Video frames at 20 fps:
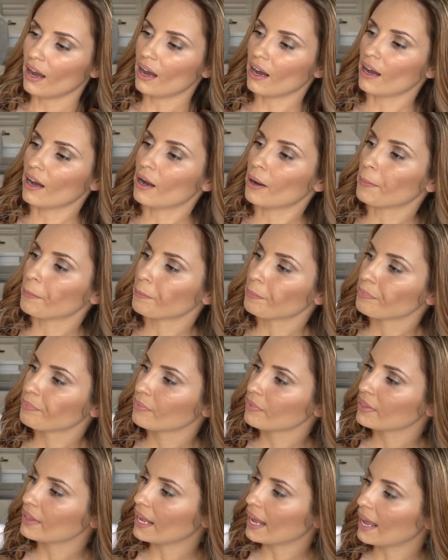um,
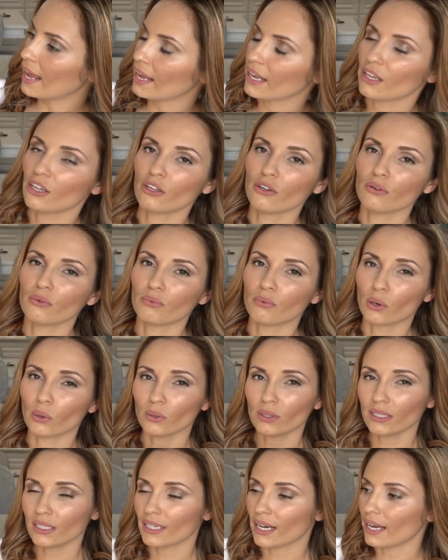that you
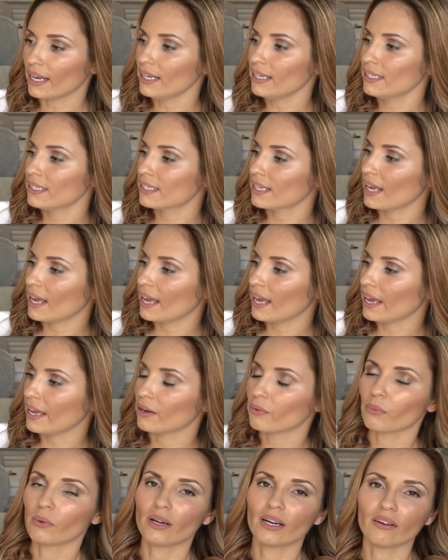roll a dice
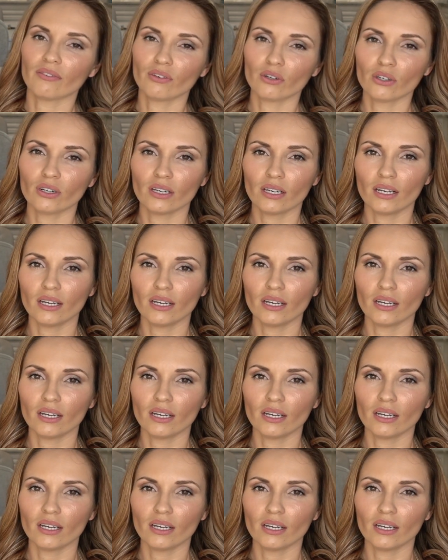and whatever